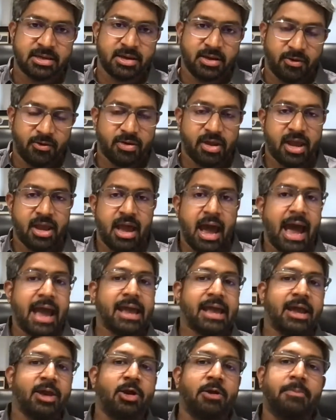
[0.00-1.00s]
Okay, I
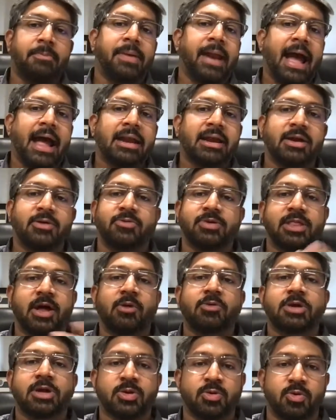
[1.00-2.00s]
cannot plan it
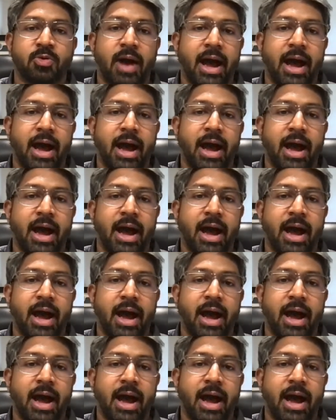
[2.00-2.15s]
without you.